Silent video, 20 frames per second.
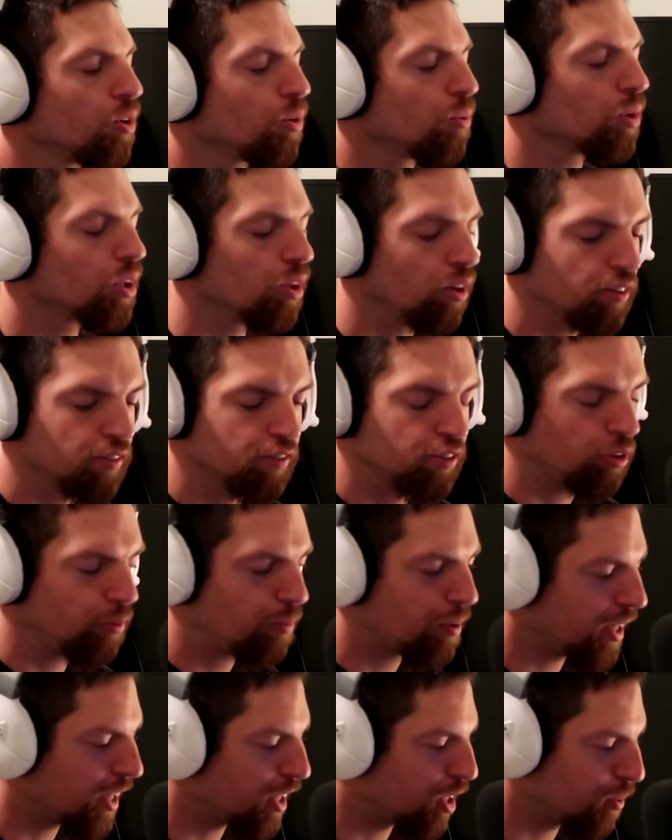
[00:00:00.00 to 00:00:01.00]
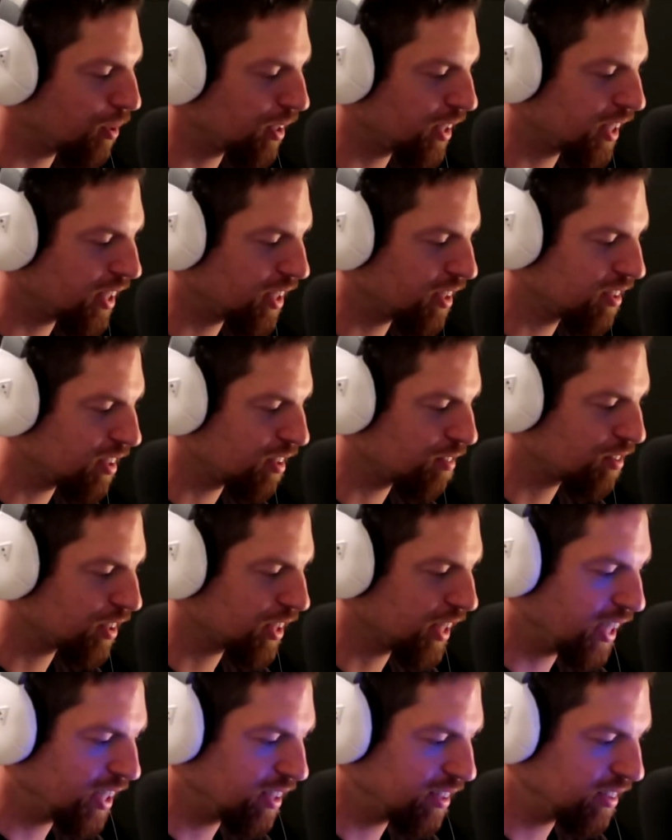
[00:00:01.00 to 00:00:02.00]
We're going full piano again. I
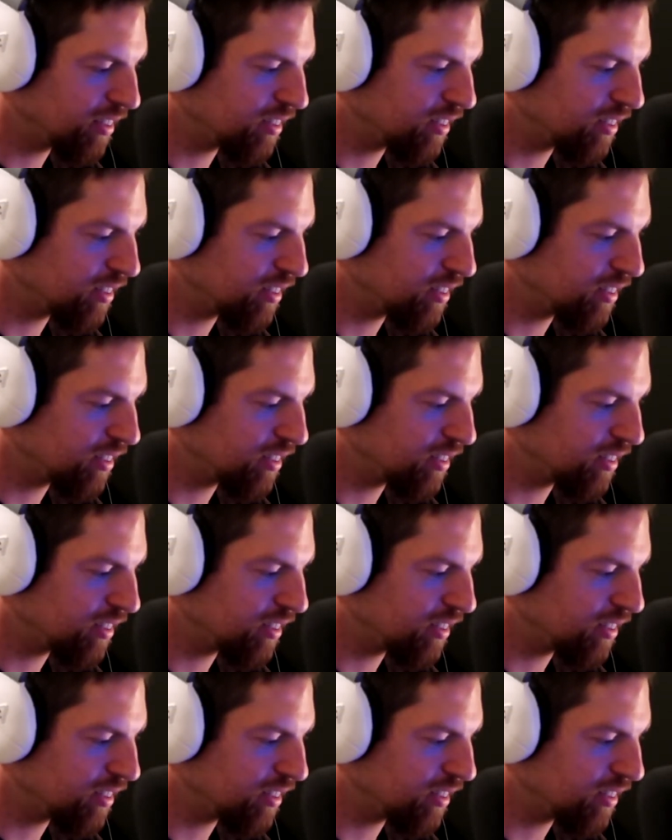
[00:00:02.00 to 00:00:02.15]
forgot.